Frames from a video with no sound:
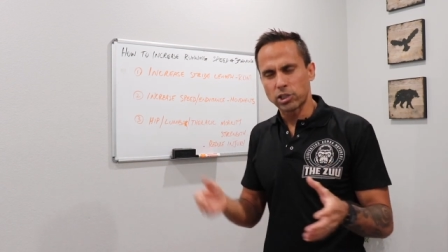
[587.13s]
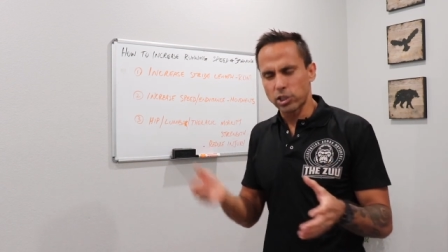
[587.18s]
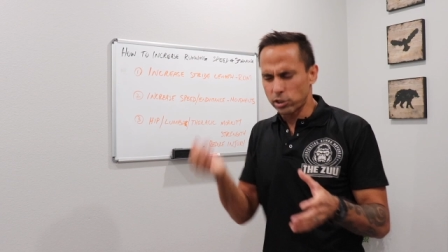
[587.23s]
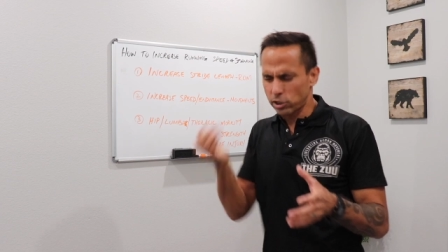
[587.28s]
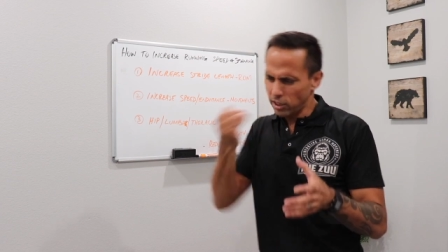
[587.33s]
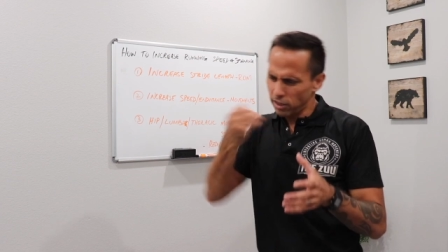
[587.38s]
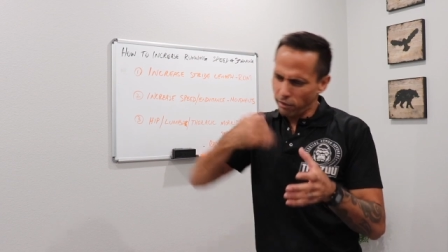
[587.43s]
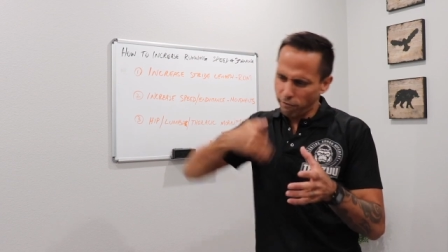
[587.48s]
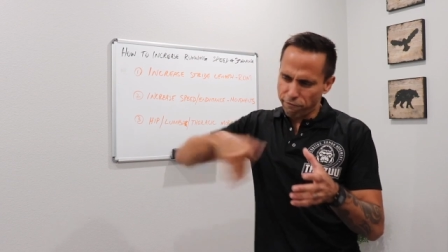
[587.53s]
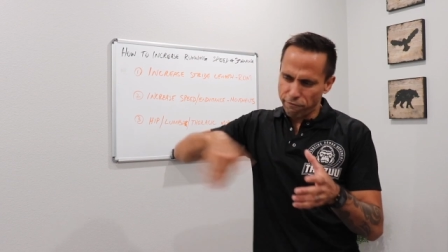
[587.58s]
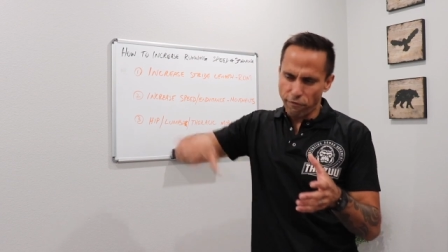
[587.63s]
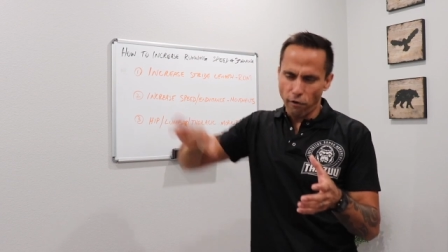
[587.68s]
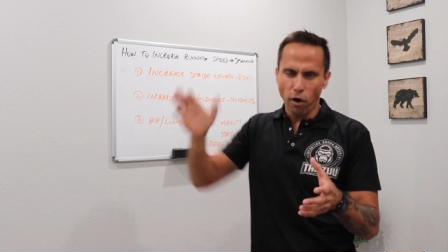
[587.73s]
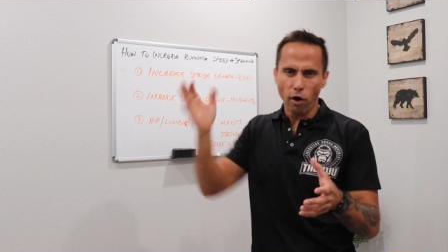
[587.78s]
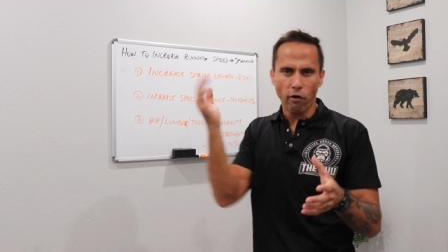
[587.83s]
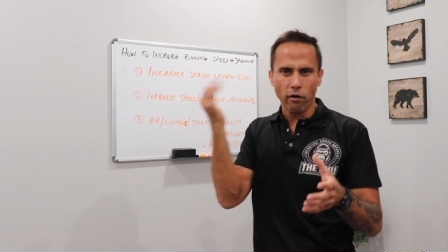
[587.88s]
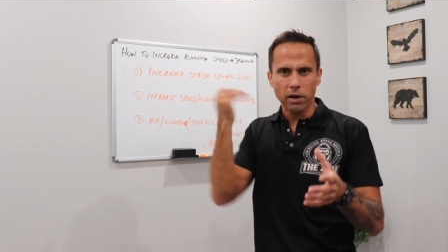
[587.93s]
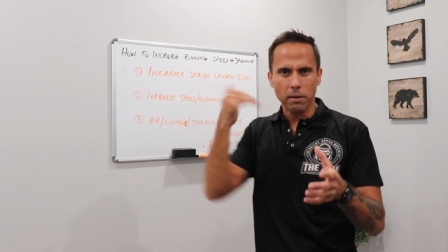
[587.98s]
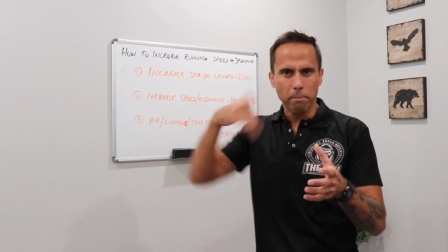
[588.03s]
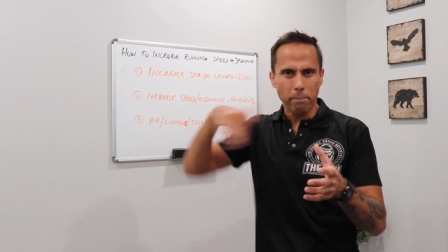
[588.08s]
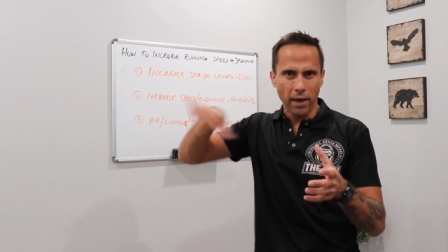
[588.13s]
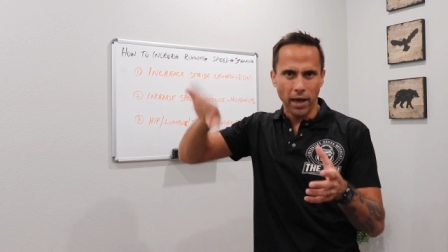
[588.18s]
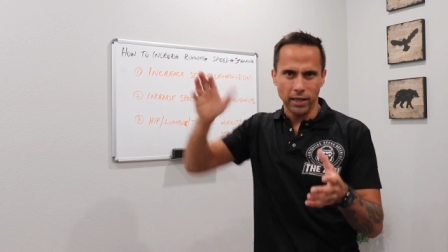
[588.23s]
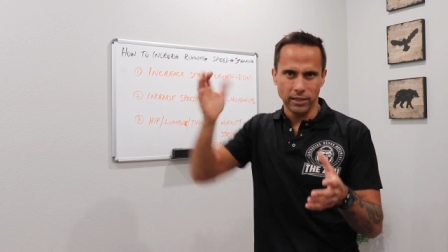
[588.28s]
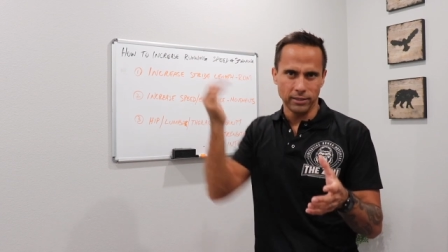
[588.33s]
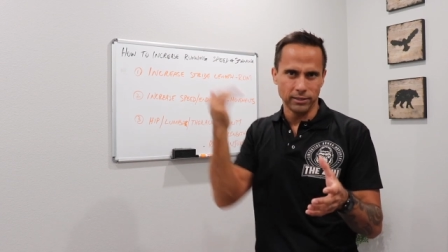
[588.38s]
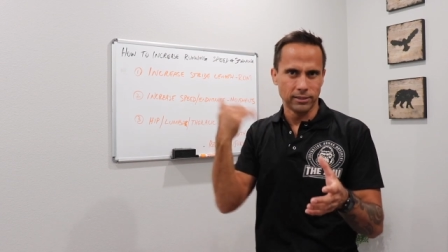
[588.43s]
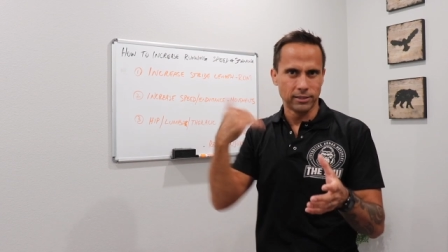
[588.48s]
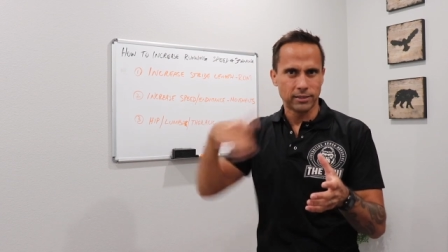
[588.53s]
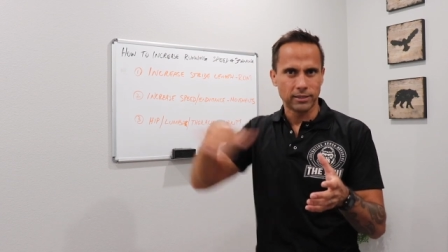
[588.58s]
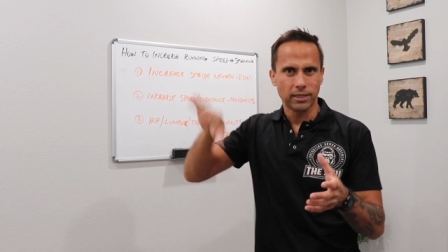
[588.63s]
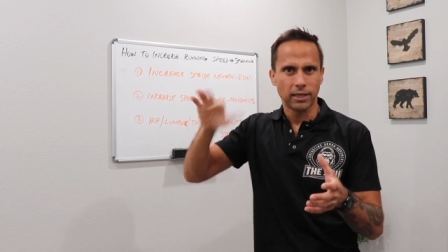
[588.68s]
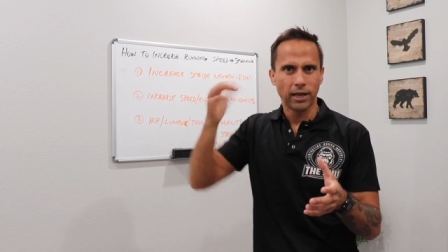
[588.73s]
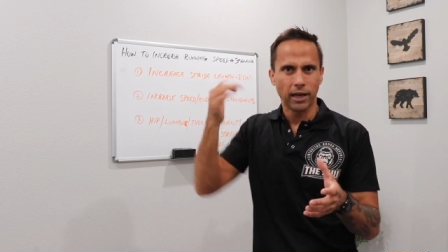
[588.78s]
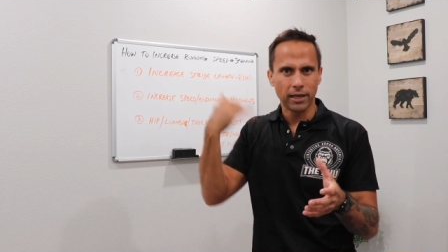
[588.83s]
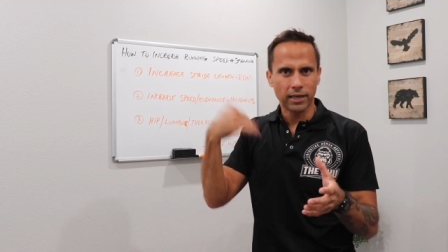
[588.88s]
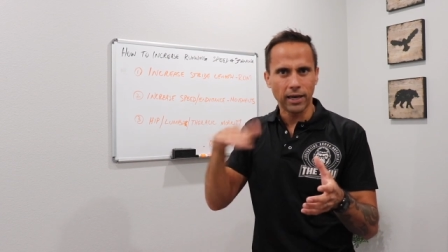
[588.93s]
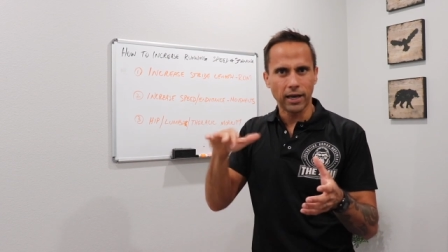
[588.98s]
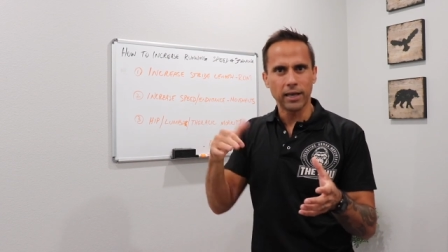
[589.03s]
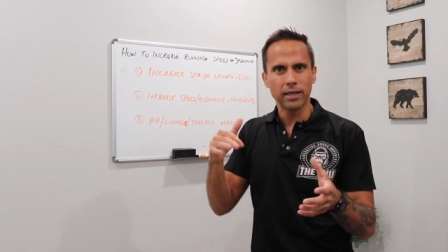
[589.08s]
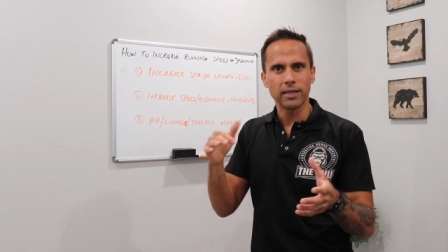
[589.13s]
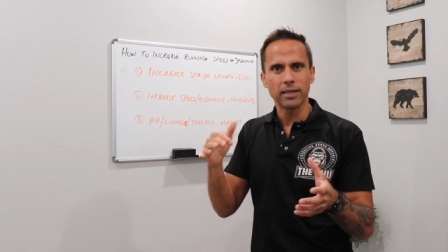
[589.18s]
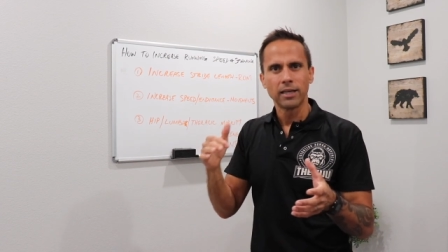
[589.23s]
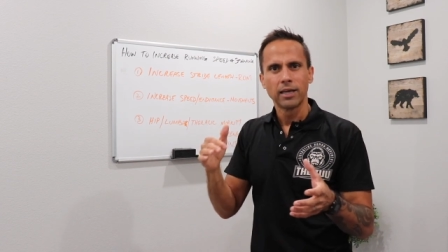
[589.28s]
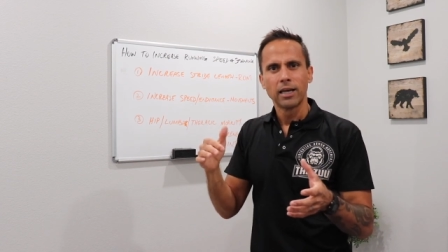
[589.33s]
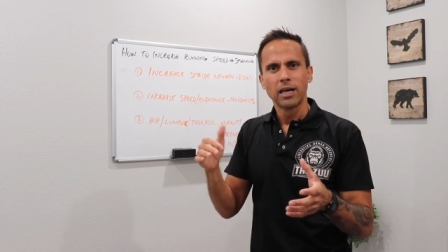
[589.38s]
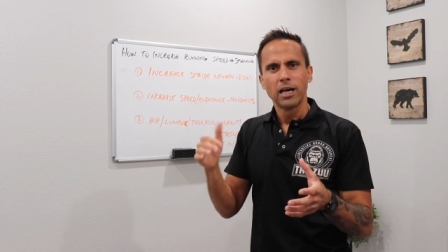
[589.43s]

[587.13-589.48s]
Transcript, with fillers: just in the firing patterns, okay?